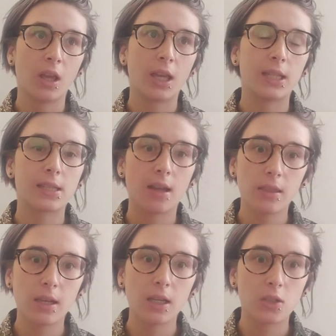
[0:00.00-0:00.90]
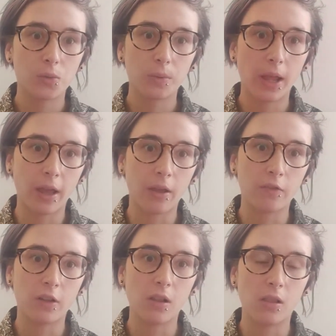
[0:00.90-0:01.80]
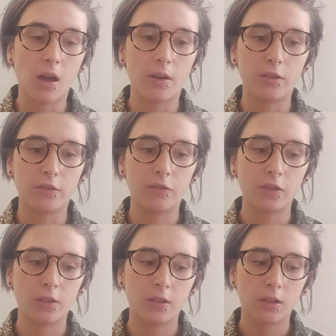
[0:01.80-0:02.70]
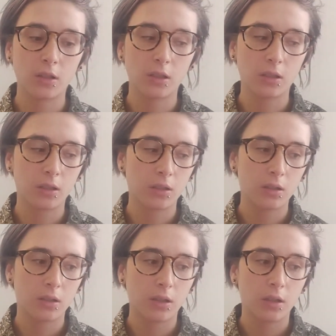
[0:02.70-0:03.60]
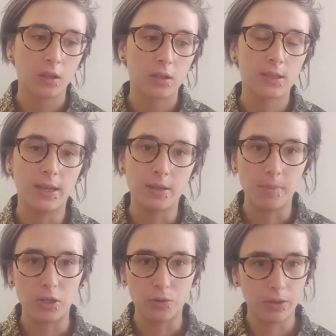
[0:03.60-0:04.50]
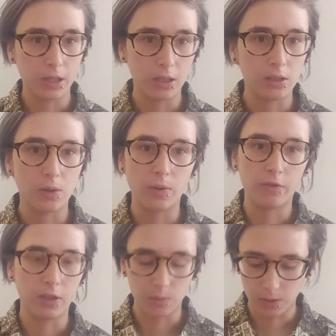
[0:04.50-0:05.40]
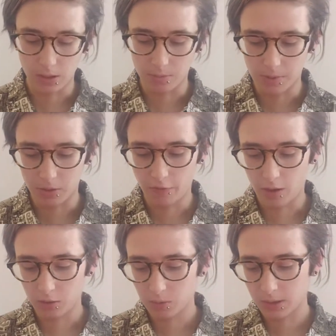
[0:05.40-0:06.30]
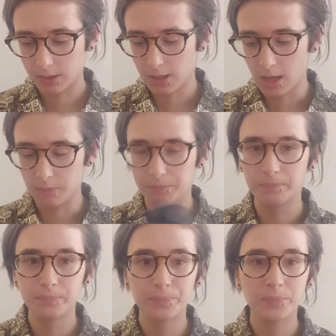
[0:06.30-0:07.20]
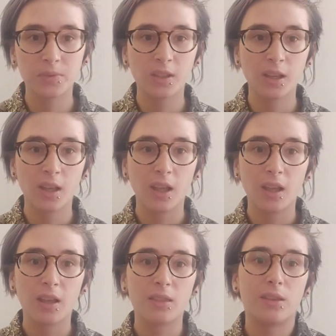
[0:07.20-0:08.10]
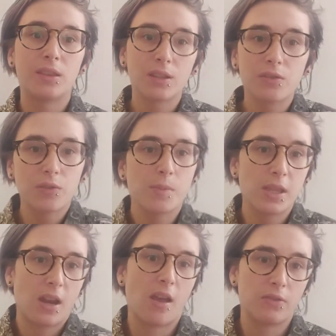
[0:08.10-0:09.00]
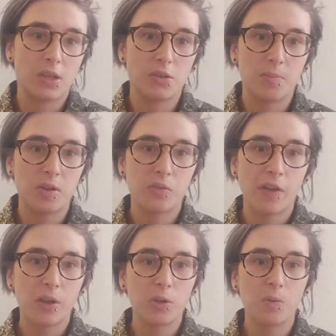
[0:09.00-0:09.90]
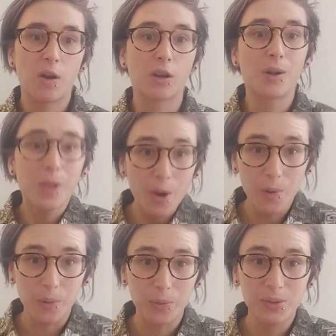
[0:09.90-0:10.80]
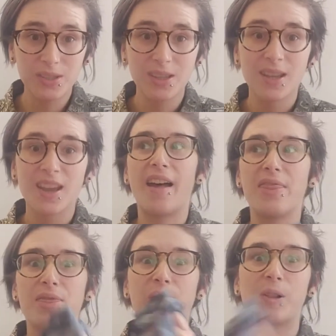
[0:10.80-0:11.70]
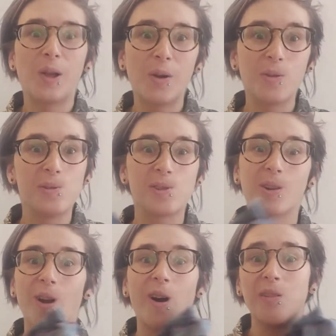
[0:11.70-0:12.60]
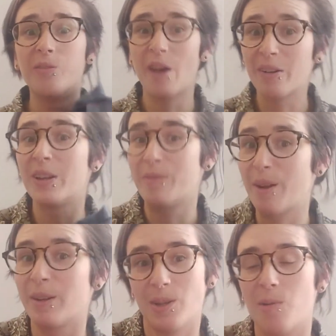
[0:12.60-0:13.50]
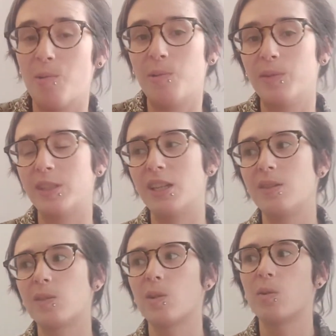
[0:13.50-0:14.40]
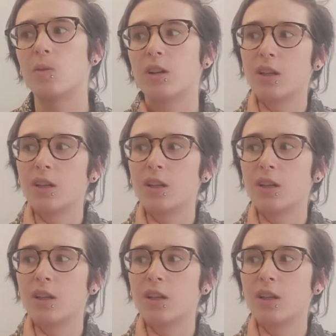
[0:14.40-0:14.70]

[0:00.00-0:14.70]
it's not that I don't have a lot of sentimental things. I don't have things with sentimental value. It's that the things for me that have sentimental value are clothes, and the clothes are all very, very old, and so